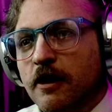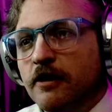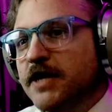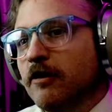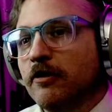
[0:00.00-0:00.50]

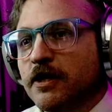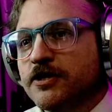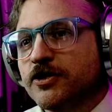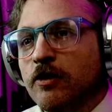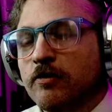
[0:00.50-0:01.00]
Undoubtedly
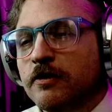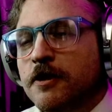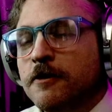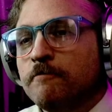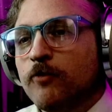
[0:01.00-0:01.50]
so.
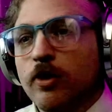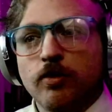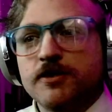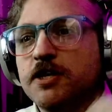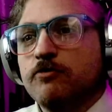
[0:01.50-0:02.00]

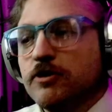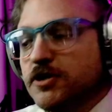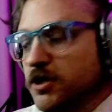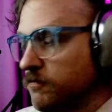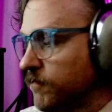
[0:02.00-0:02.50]
Was he, was
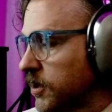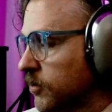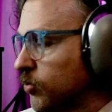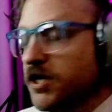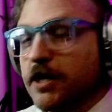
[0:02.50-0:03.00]
he,
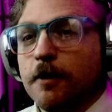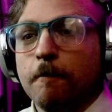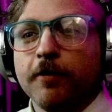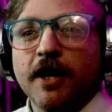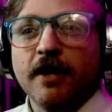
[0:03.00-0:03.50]
was it
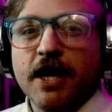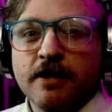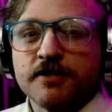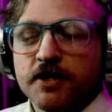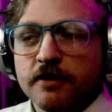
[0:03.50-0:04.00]
completely
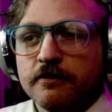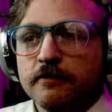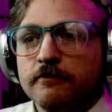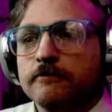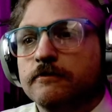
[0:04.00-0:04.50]
innocent?
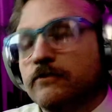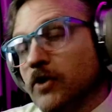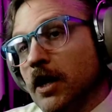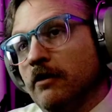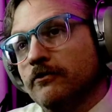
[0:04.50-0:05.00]

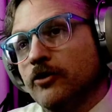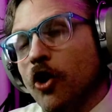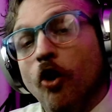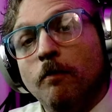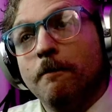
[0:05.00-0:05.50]
Well,
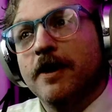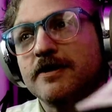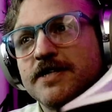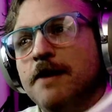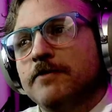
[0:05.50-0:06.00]
no, but at
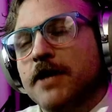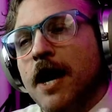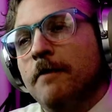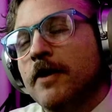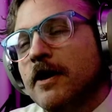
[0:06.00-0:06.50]
the same
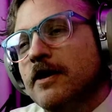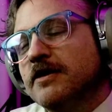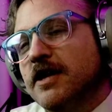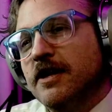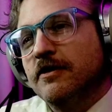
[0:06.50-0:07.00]
time,
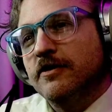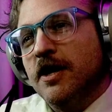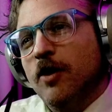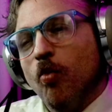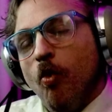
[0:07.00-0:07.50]
did it,
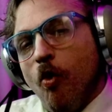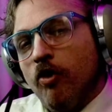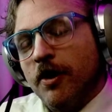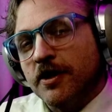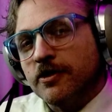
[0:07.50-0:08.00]
did it
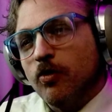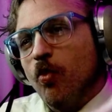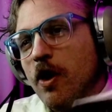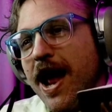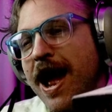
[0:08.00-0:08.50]
warrant
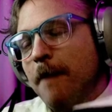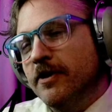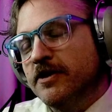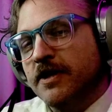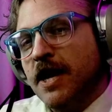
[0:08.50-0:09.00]
what
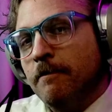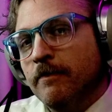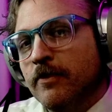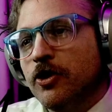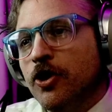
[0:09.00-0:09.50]
happened to
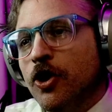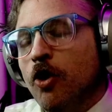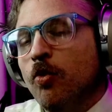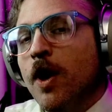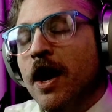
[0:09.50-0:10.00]
them?
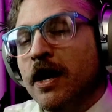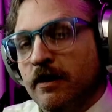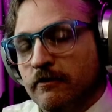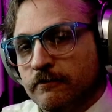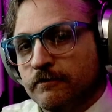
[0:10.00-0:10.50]
No
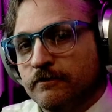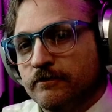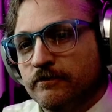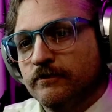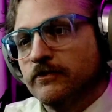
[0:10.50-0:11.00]
way.
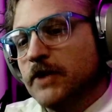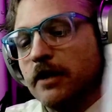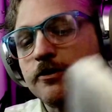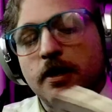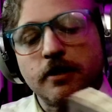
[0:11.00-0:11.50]
And
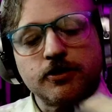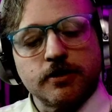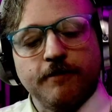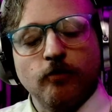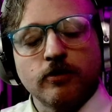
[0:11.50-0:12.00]
that's, that's
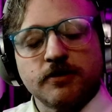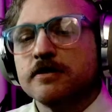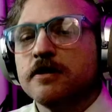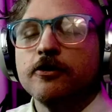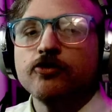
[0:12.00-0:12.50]
just a
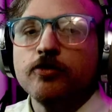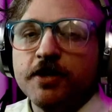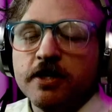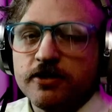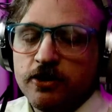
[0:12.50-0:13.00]
foretaste.
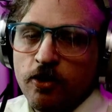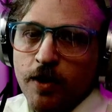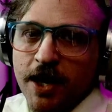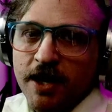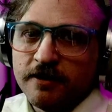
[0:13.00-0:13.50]
Truth is, no
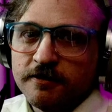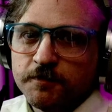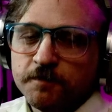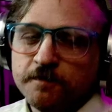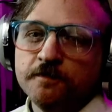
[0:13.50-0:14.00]
way.
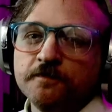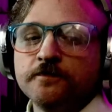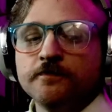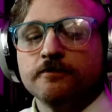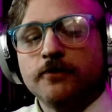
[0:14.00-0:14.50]

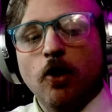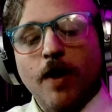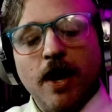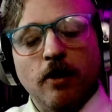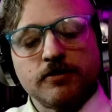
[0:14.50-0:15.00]
No
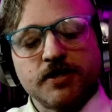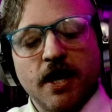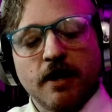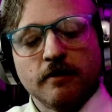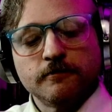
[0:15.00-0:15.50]
way,
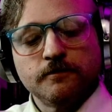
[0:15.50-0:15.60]
Jose.